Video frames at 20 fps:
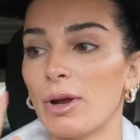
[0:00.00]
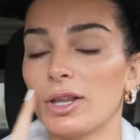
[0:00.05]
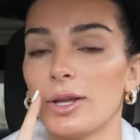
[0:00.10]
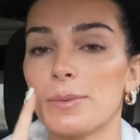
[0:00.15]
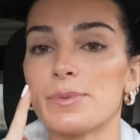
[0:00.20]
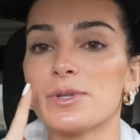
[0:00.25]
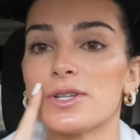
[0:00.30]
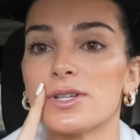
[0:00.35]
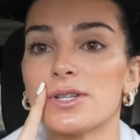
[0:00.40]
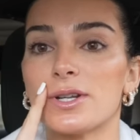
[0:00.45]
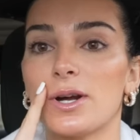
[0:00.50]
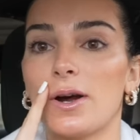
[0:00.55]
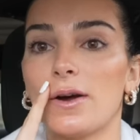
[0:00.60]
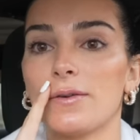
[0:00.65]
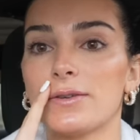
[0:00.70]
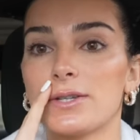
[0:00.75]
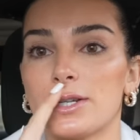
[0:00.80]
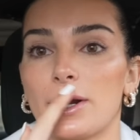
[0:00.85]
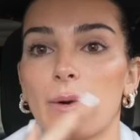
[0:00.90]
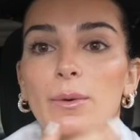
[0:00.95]
lips
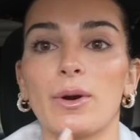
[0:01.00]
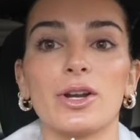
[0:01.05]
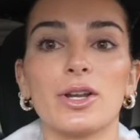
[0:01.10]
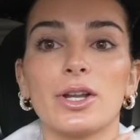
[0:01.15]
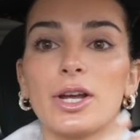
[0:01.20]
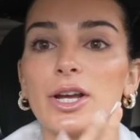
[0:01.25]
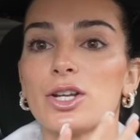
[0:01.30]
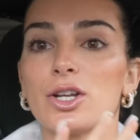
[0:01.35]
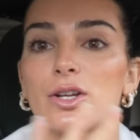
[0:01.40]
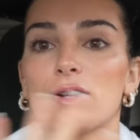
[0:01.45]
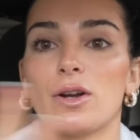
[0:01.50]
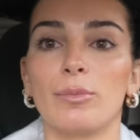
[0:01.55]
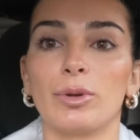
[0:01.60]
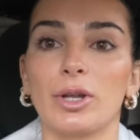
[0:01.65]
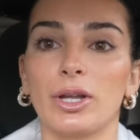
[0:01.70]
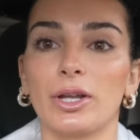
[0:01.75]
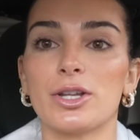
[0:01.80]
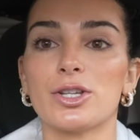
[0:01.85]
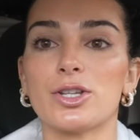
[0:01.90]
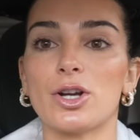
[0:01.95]
dissolved because I wanted to like
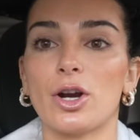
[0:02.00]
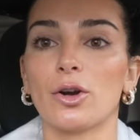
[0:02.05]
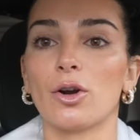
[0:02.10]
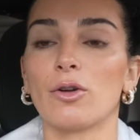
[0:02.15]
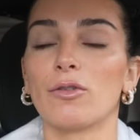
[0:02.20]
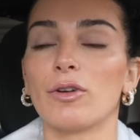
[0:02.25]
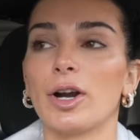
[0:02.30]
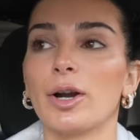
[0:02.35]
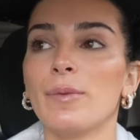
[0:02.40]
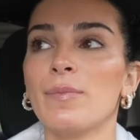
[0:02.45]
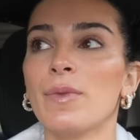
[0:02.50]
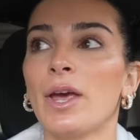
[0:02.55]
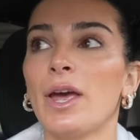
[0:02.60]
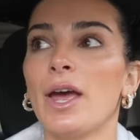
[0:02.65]
completely start over.